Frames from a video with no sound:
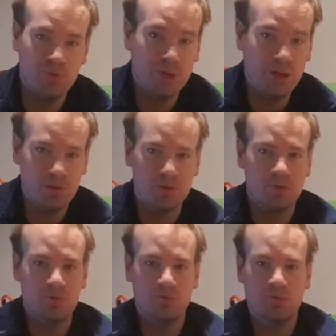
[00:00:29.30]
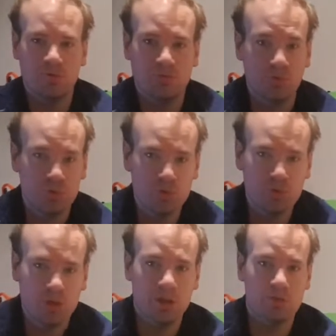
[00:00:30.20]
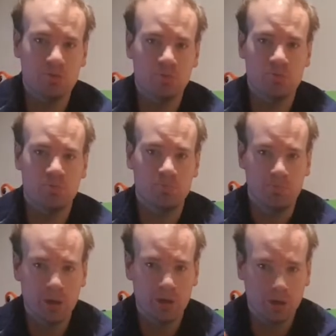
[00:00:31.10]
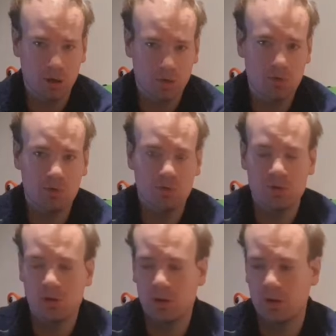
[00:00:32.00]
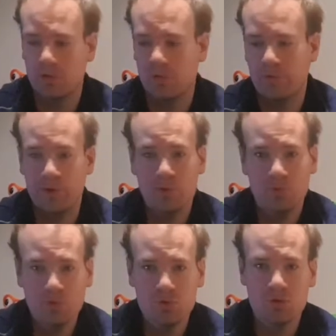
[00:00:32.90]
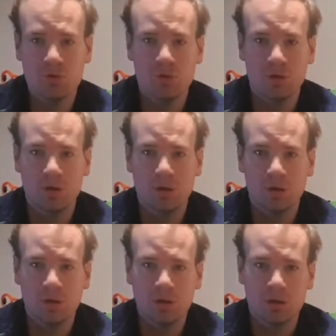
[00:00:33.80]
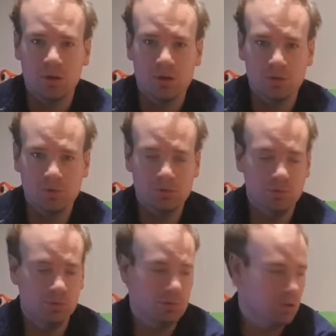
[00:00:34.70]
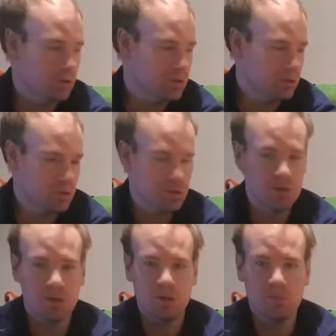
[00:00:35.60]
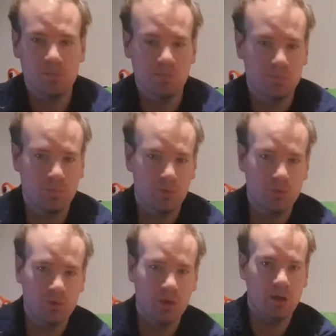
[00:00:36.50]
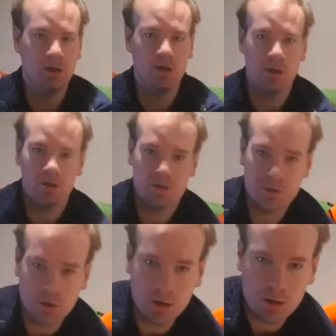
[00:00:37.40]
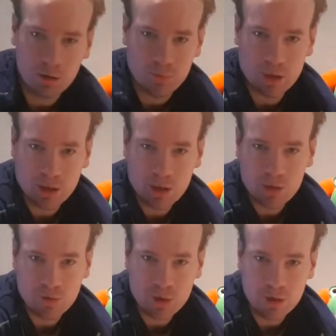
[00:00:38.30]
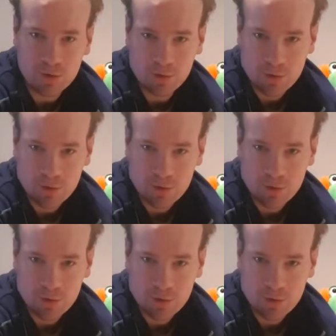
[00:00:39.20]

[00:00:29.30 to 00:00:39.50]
things for you to need to make a good videos. And you see over there the cats are beginning to eat.